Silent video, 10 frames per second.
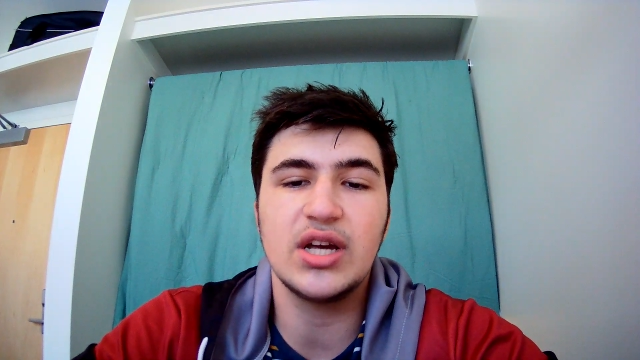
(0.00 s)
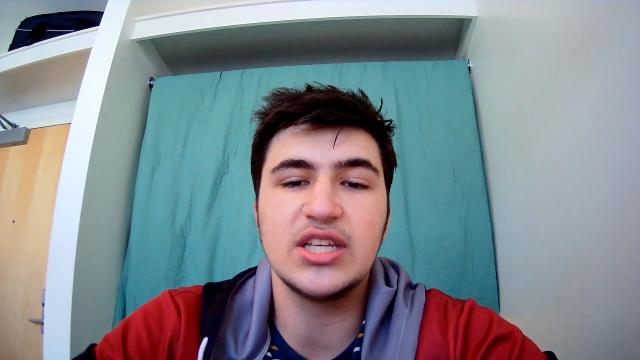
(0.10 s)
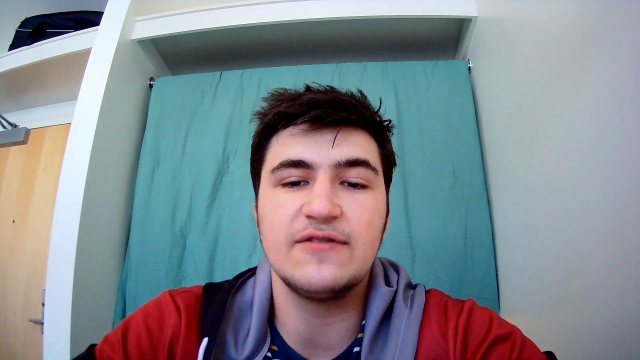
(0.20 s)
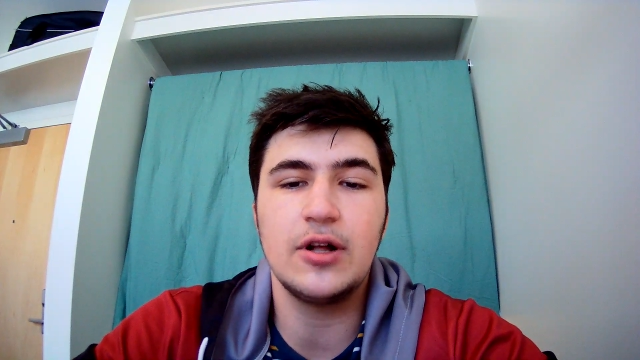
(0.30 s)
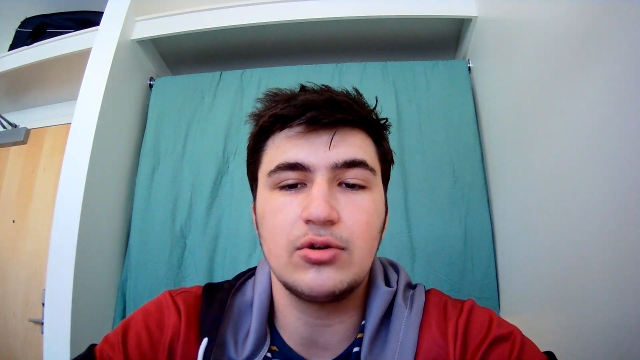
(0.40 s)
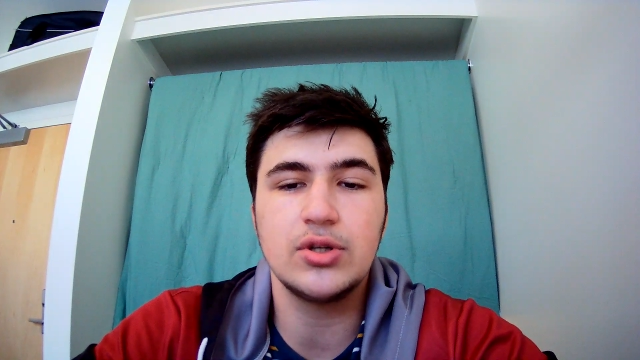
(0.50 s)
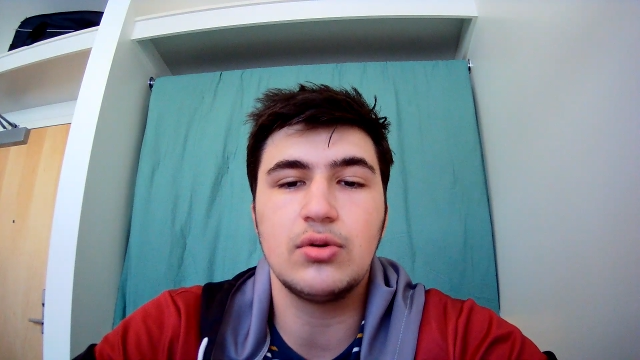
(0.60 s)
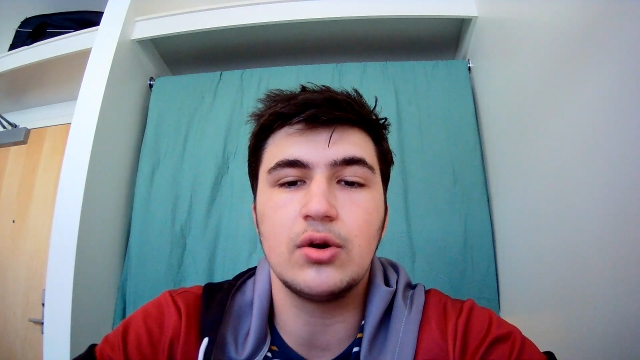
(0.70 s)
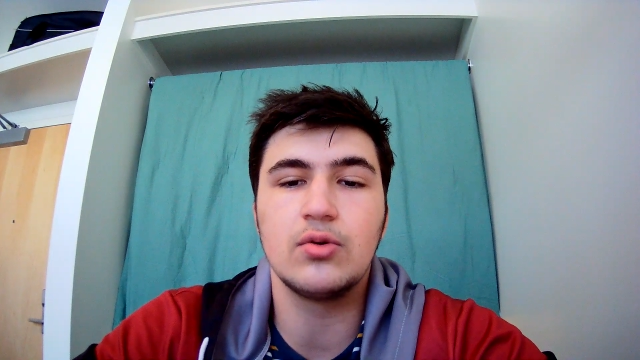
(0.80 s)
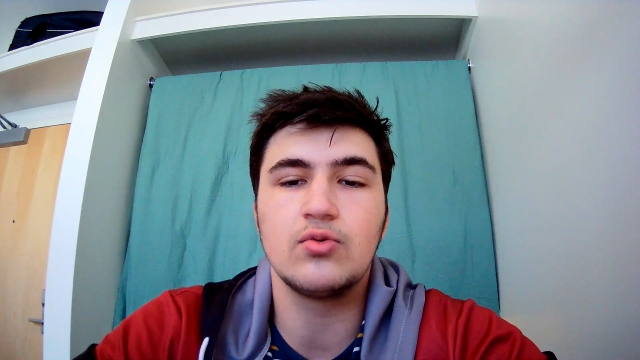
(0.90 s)
and his followers
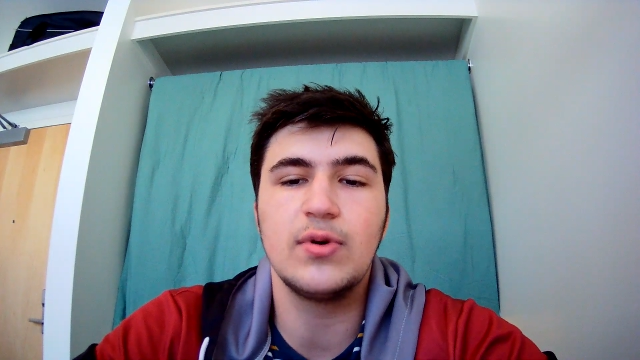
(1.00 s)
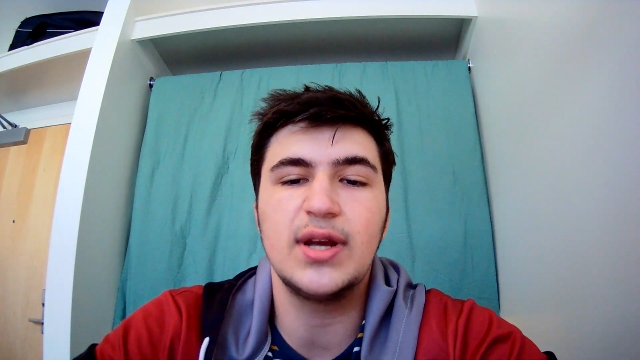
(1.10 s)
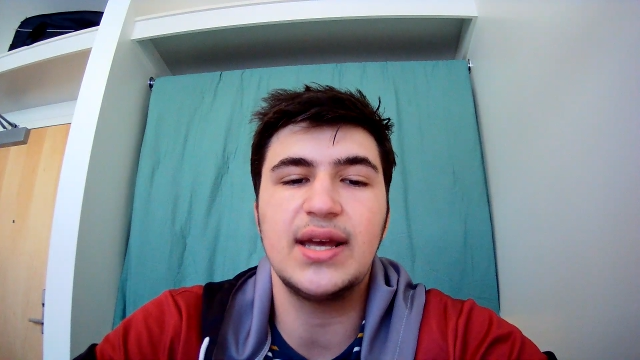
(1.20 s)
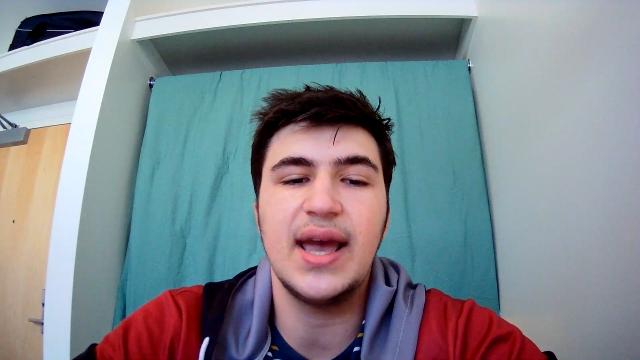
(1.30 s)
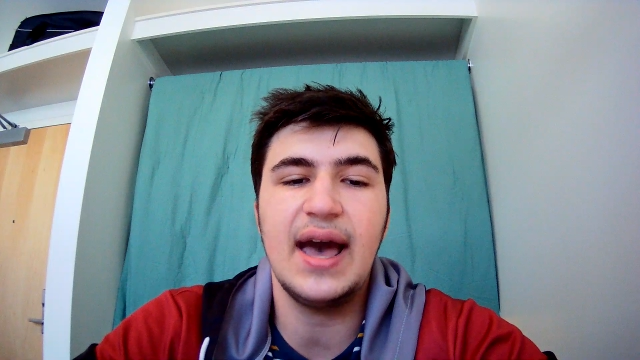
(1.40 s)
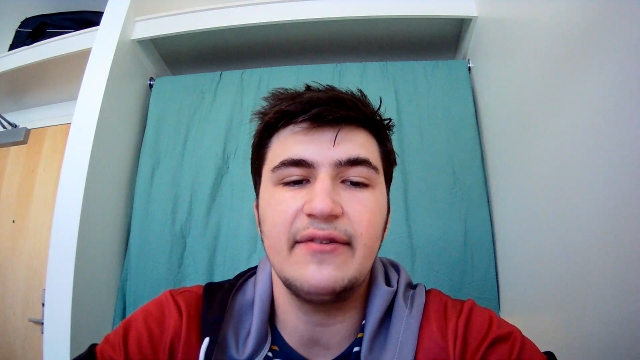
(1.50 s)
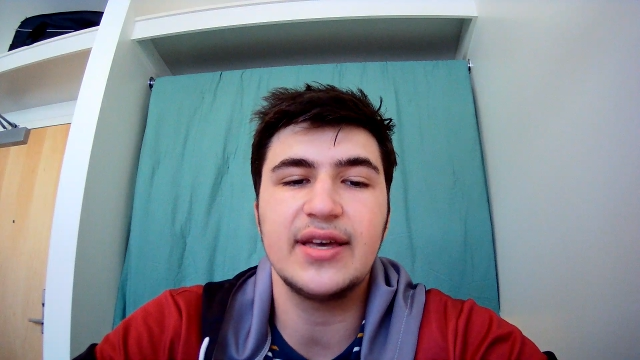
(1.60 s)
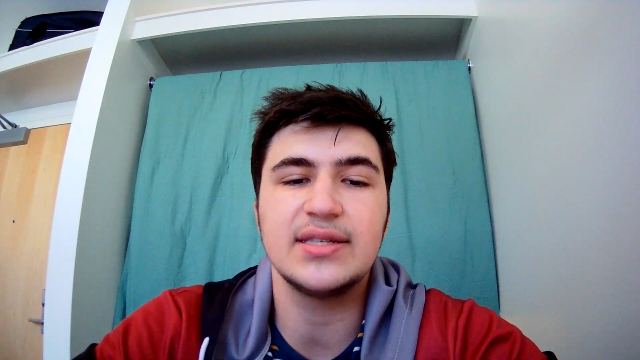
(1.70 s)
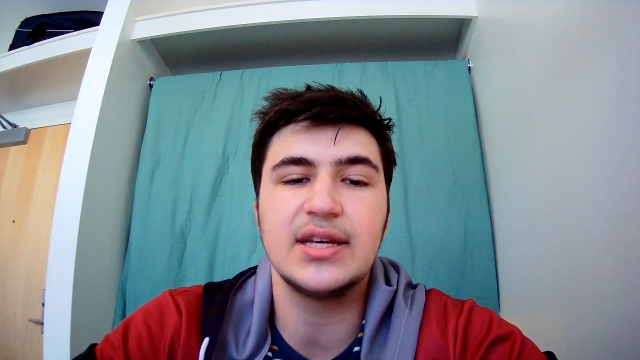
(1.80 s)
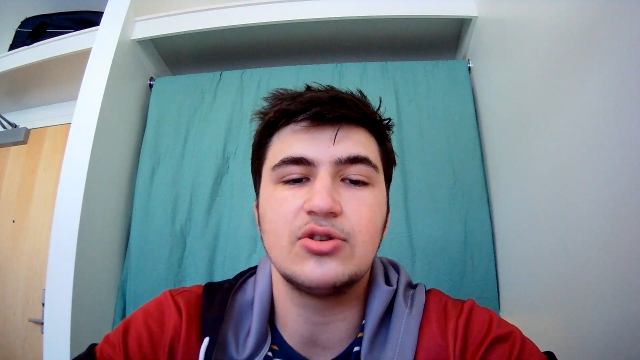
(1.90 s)
who are wreaking
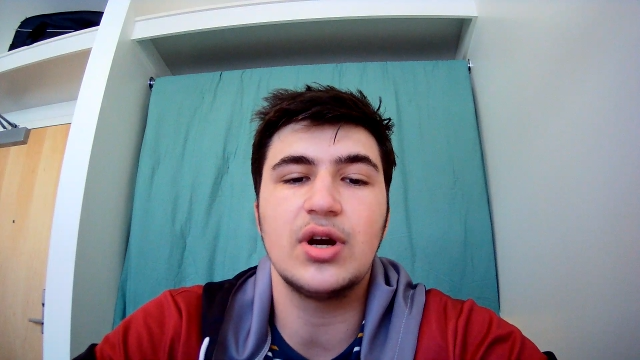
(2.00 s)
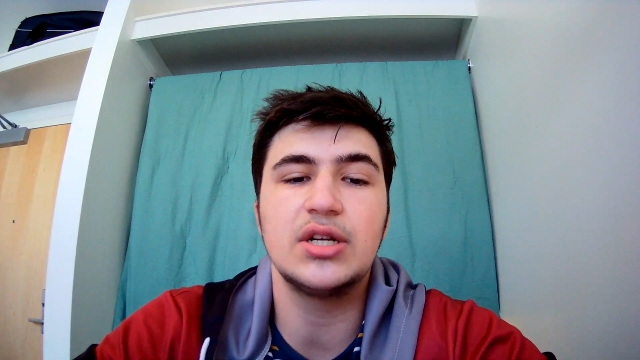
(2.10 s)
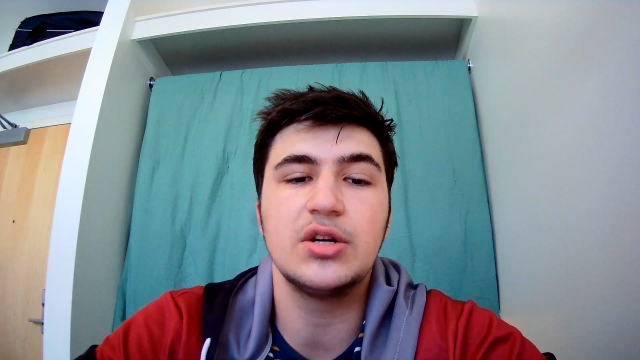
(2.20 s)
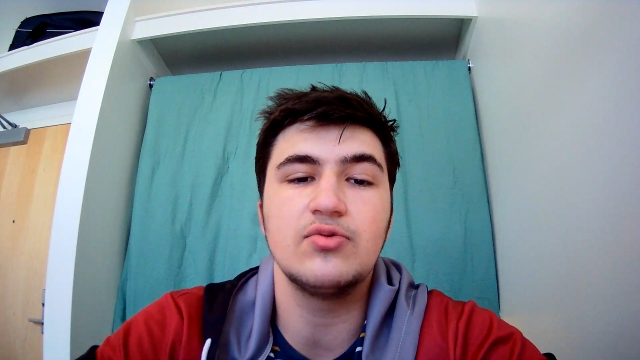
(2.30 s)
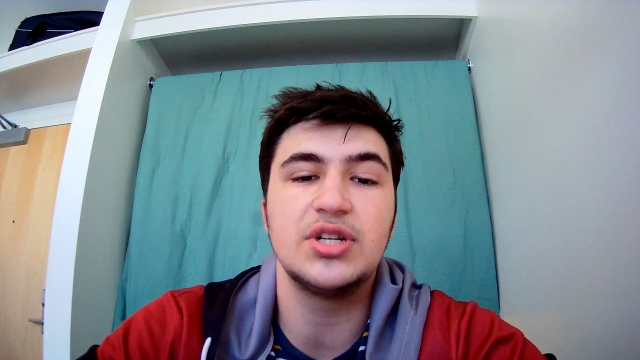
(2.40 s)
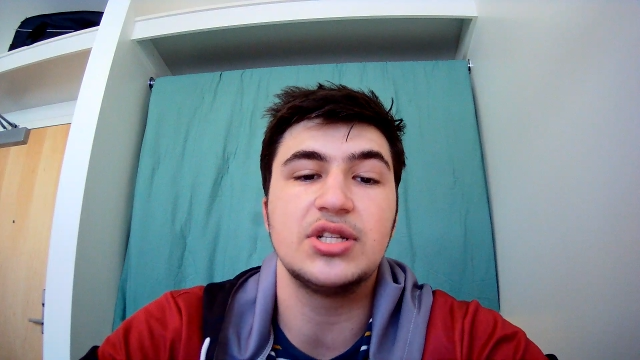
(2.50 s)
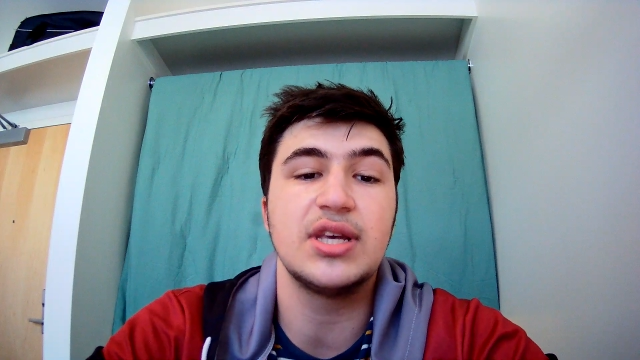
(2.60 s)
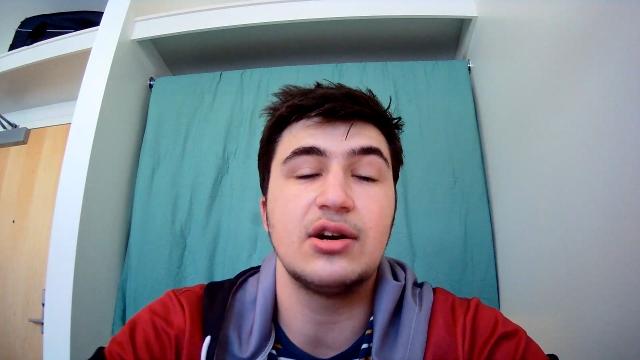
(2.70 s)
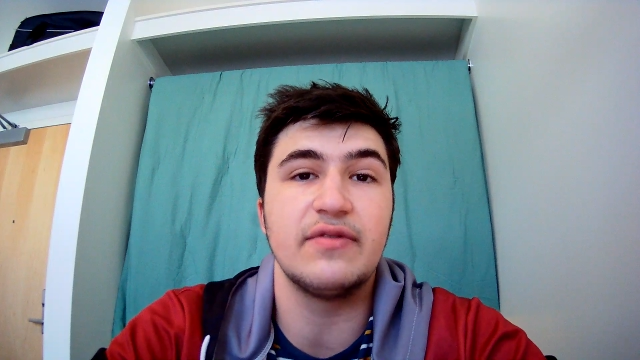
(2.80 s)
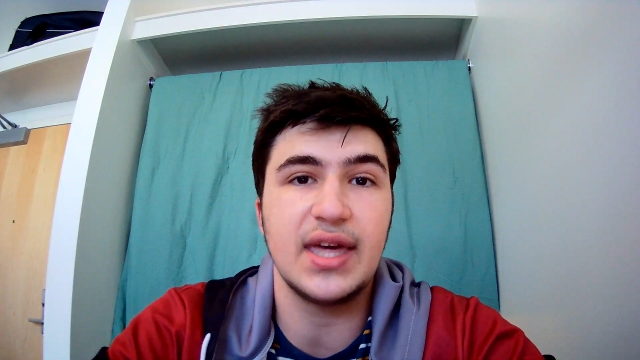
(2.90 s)
havoc as they try to reach the
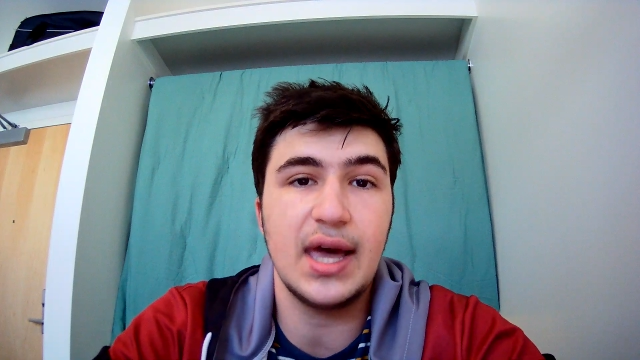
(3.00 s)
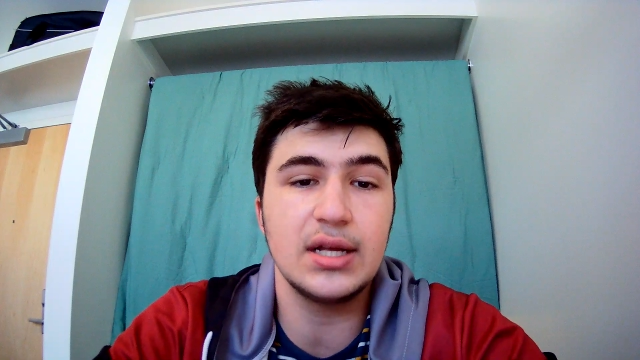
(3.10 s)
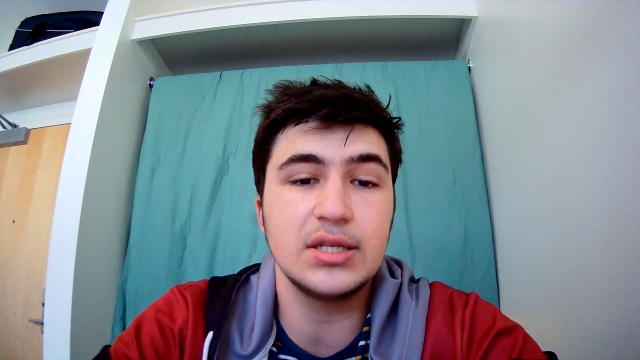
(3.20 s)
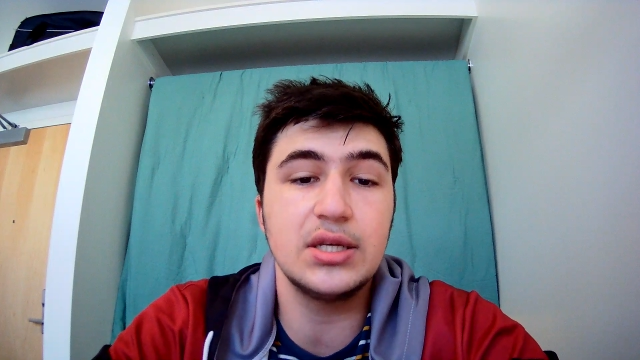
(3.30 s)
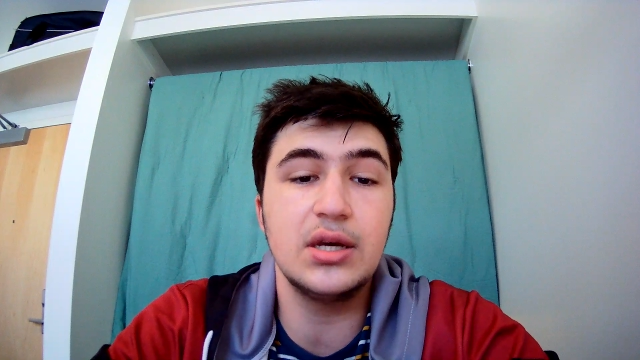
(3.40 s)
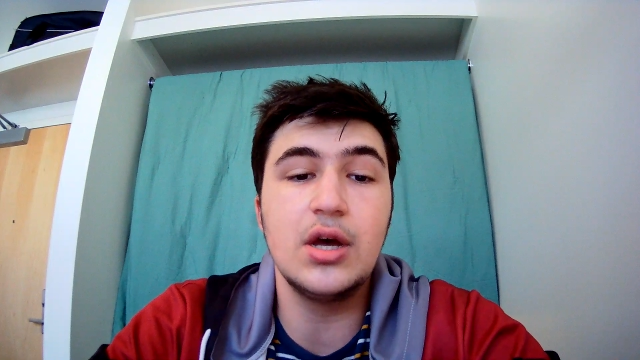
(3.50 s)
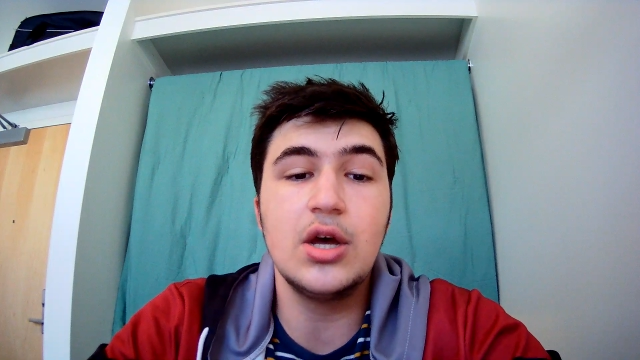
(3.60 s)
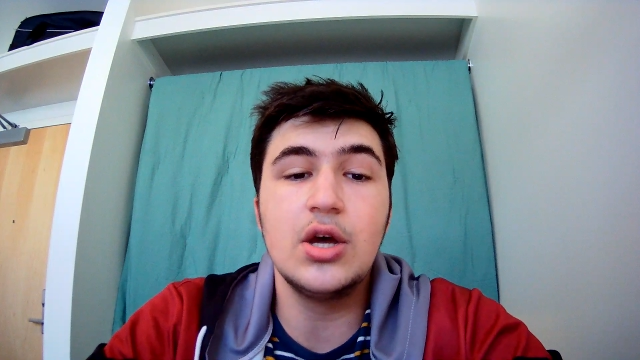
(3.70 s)
center of the galaxy.